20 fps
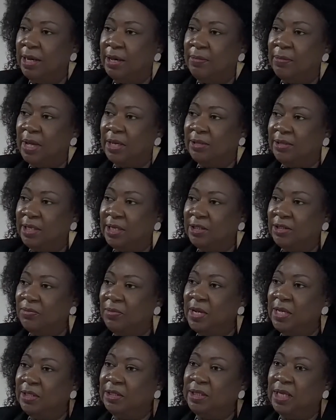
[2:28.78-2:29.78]

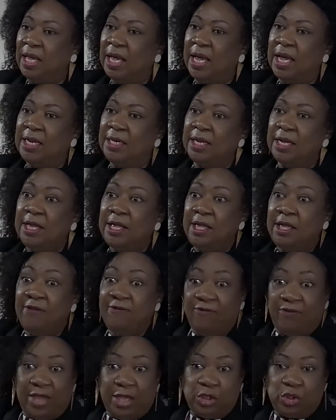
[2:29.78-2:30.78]
assessments and
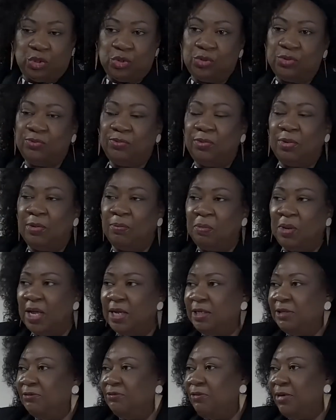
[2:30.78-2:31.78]
invasion,
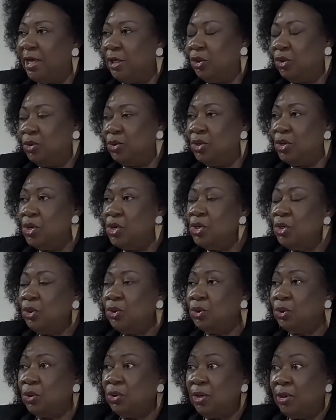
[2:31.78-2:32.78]
plant invasion.
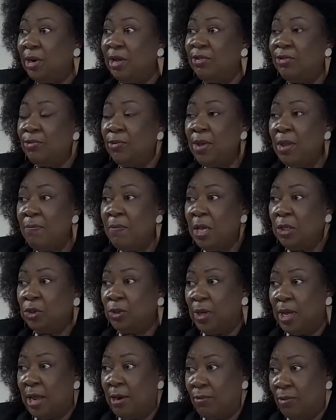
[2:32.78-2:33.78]
So there are three major
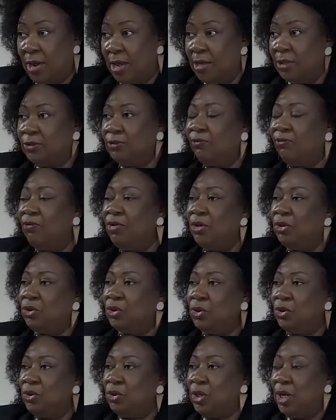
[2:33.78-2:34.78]
areas of
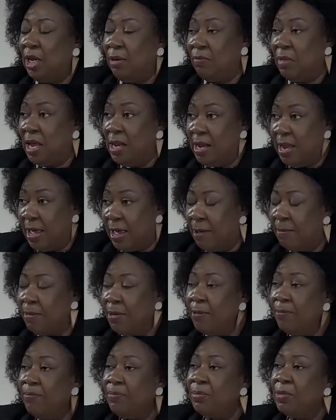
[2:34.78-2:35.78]
research in my lab.
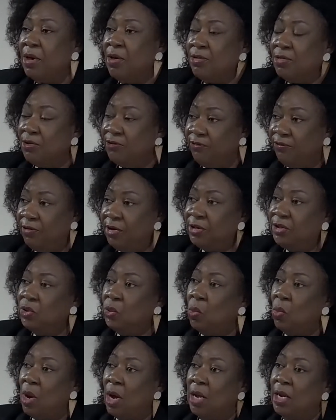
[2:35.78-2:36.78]
The first
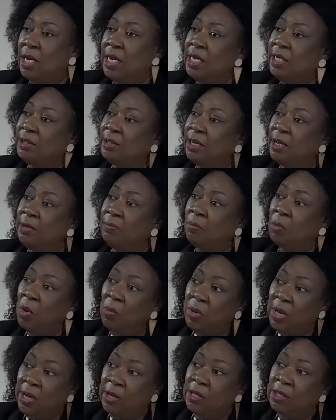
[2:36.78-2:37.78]
one is on
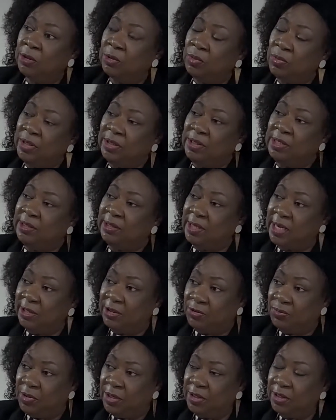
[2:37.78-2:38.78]
public health risk
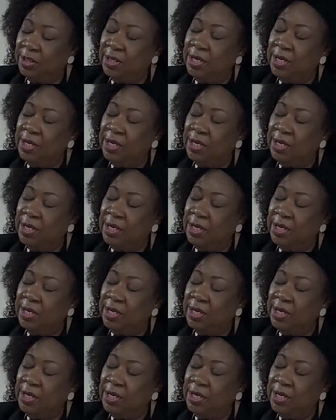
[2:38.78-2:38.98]
assessment